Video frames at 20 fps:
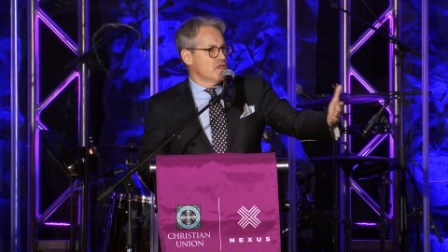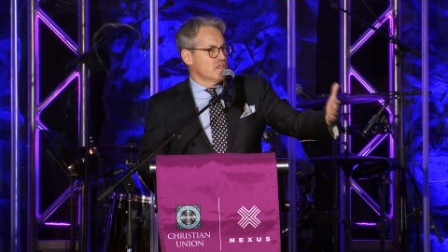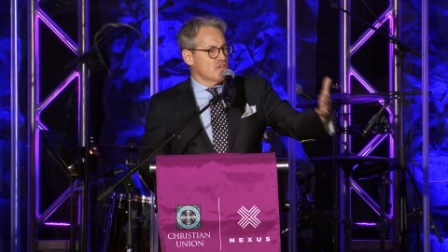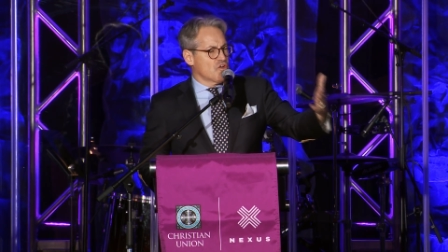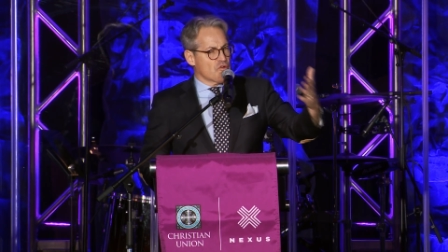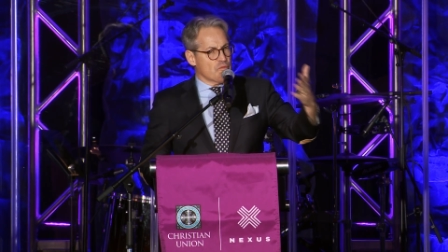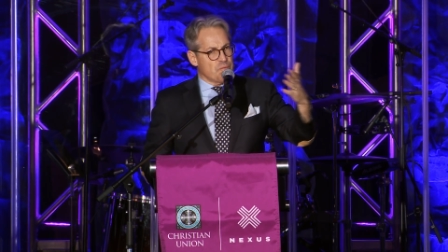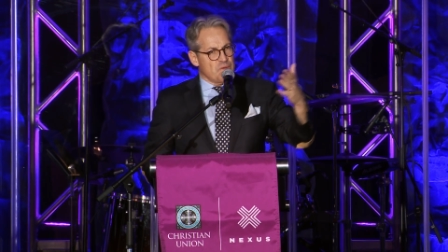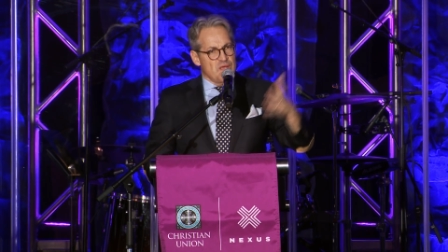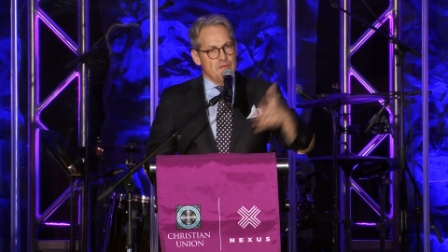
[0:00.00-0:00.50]

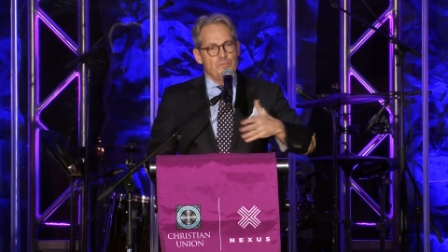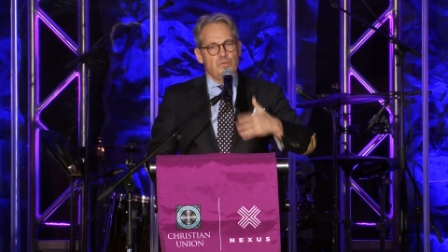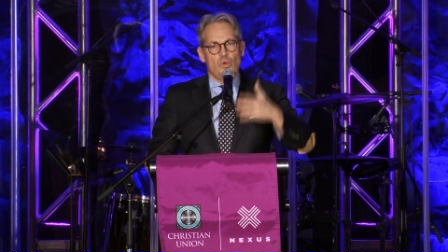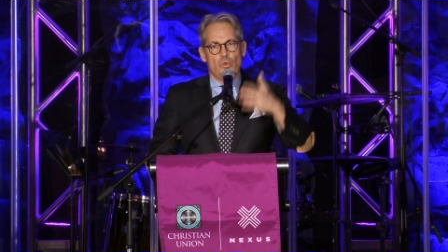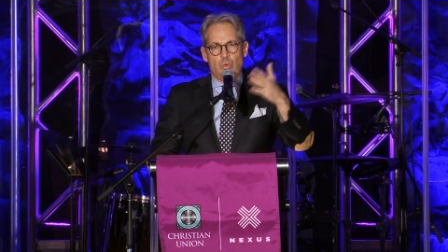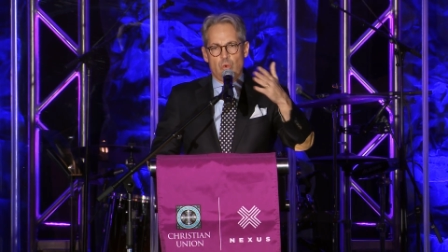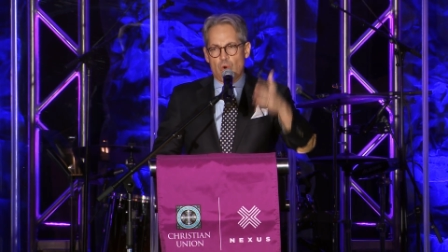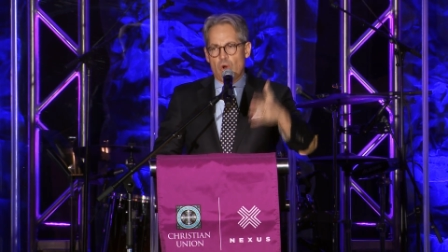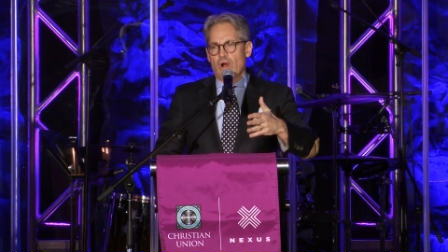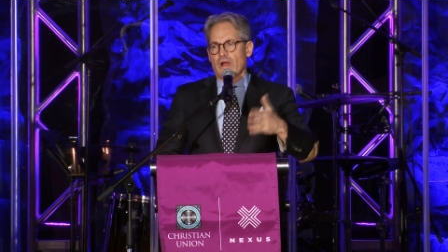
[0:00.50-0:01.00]
There are people
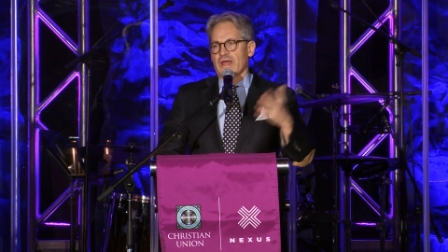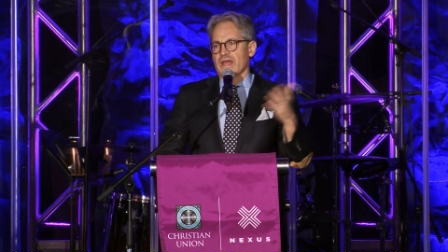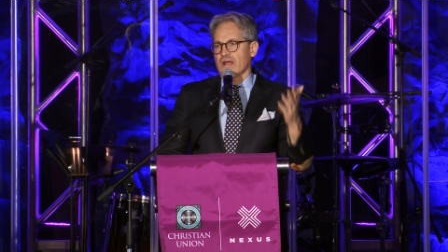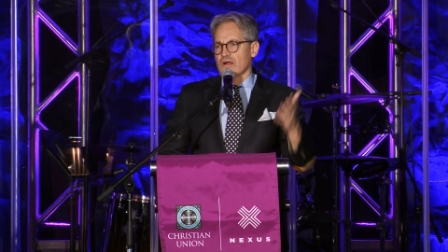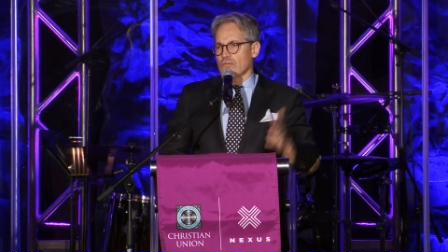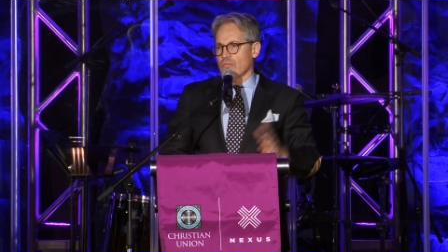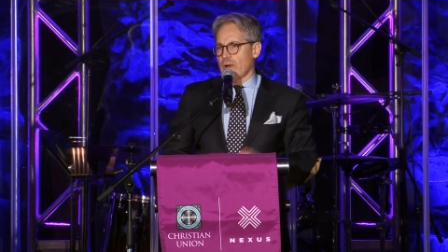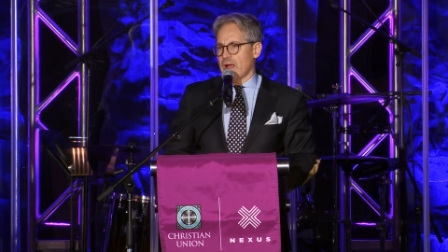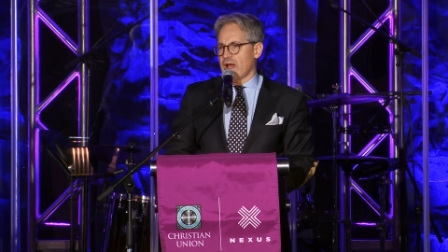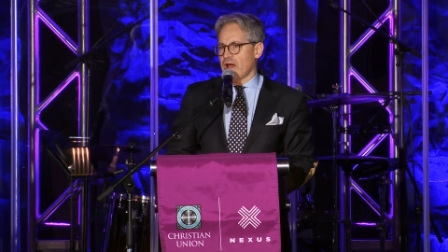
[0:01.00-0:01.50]
walking
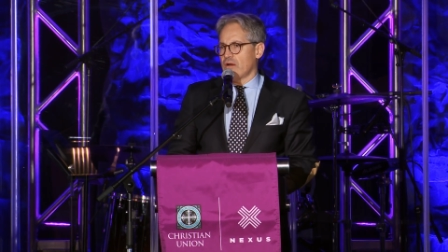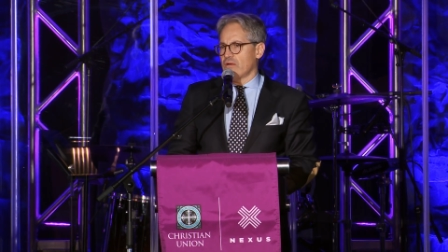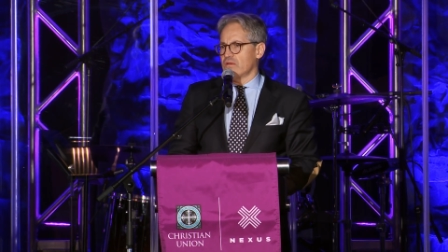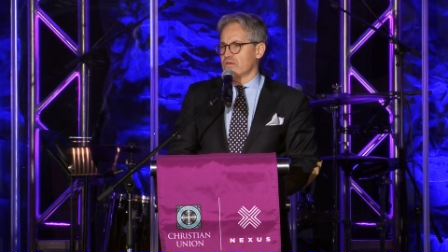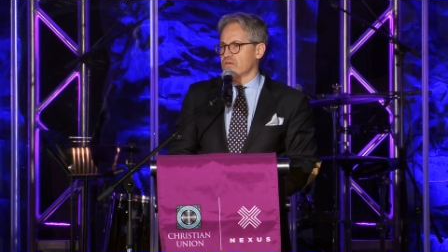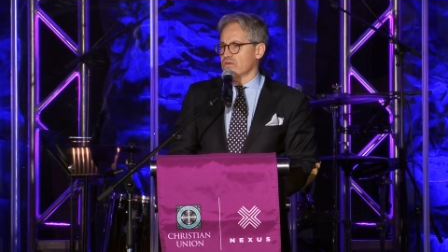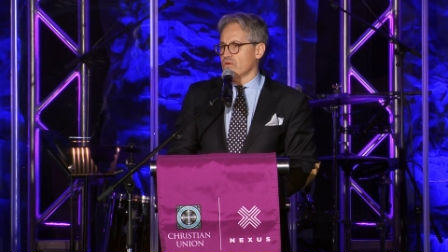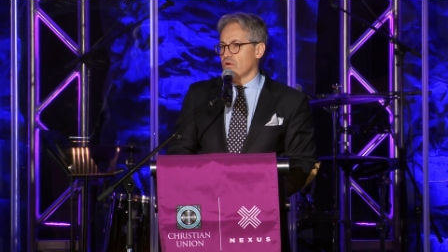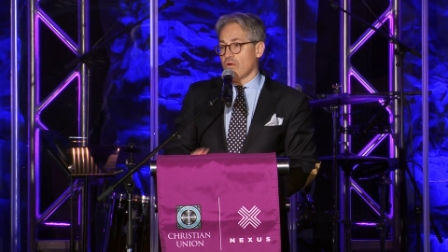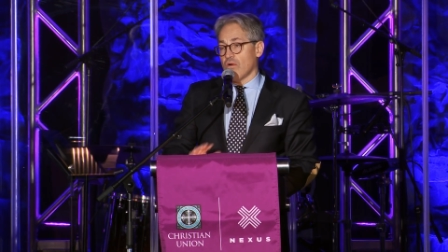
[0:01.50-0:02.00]

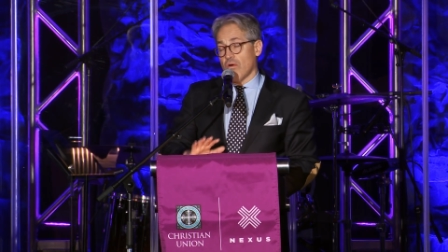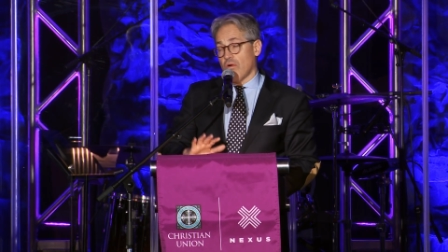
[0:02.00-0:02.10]
around